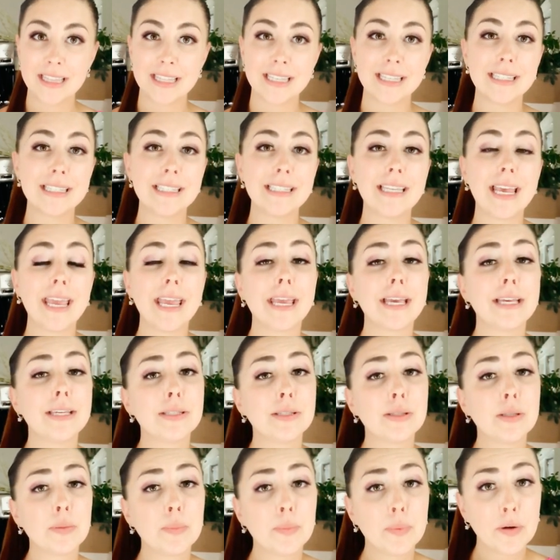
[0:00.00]
this steak
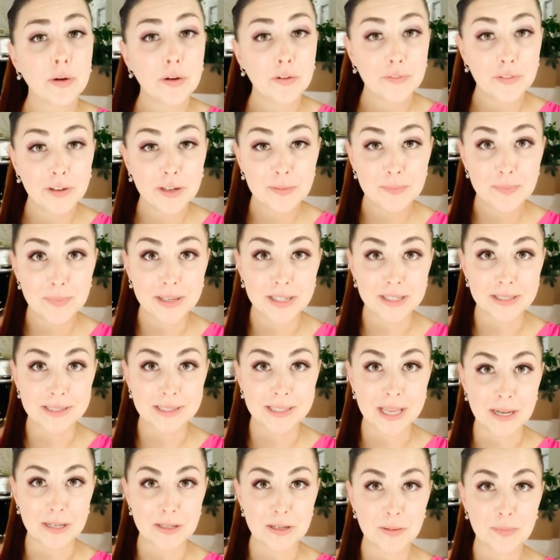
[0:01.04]
is the perfect meal
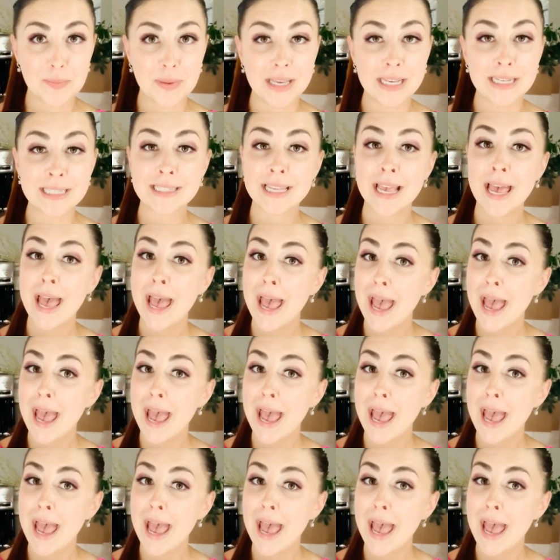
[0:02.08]
centerpiece,